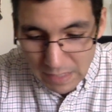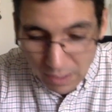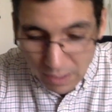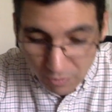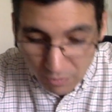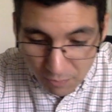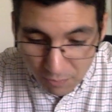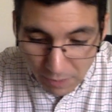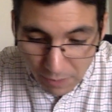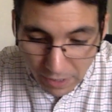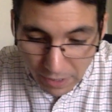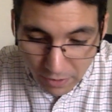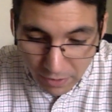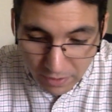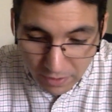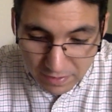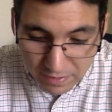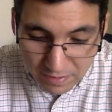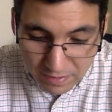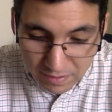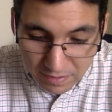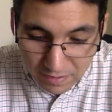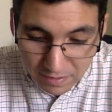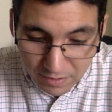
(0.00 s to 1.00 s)
of
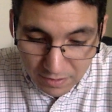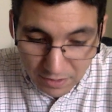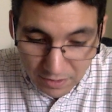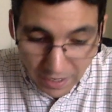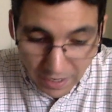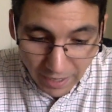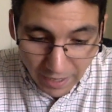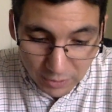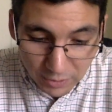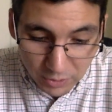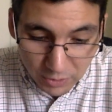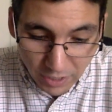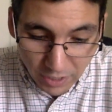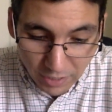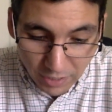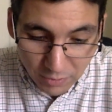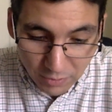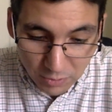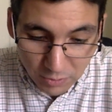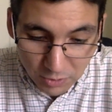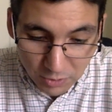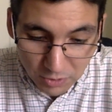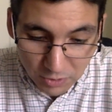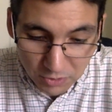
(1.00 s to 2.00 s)
parents to educate
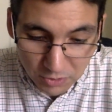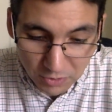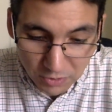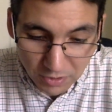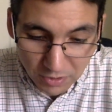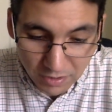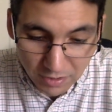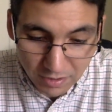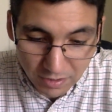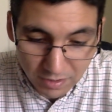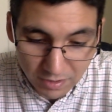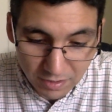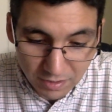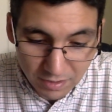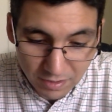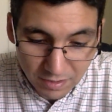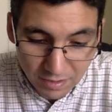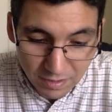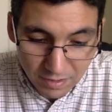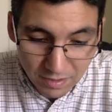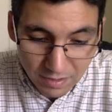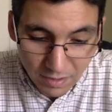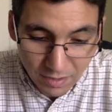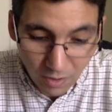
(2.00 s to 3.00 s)
their children
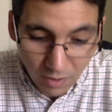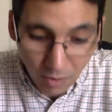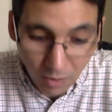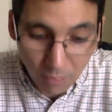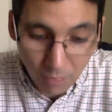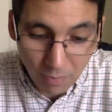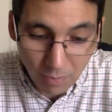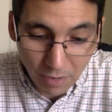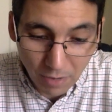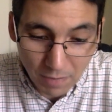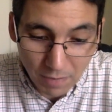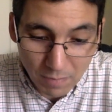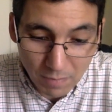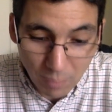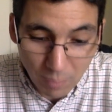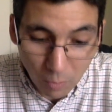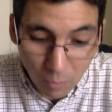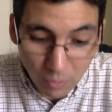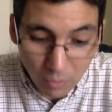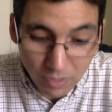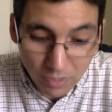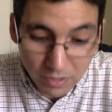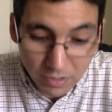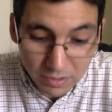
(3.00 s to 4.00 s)
are
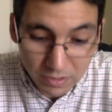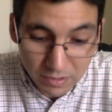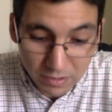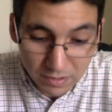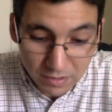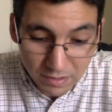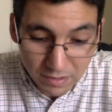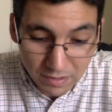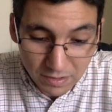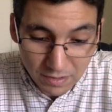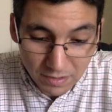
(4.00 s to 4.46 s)
primordial